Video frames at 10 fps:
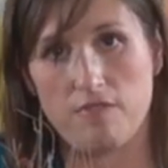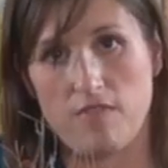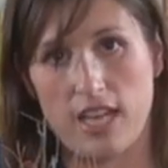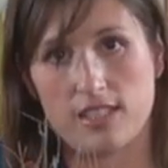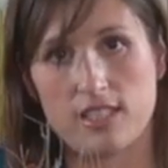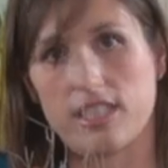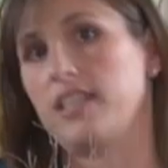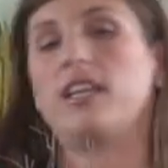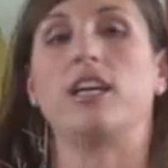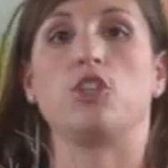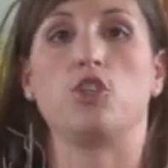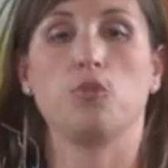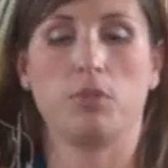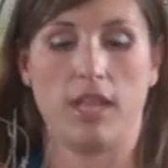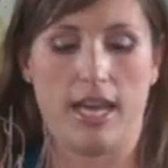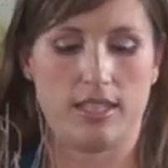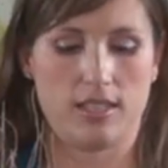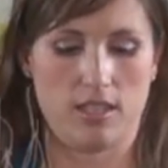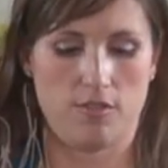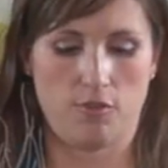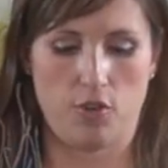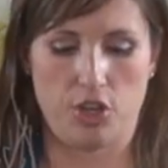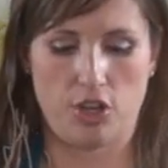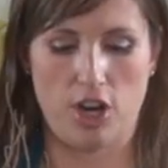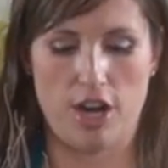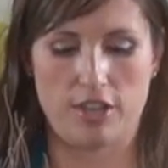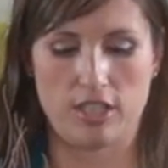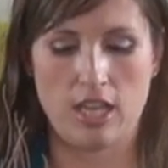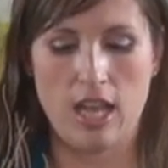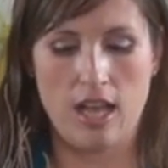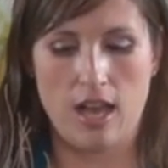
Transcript: invest in a new plant for your garden,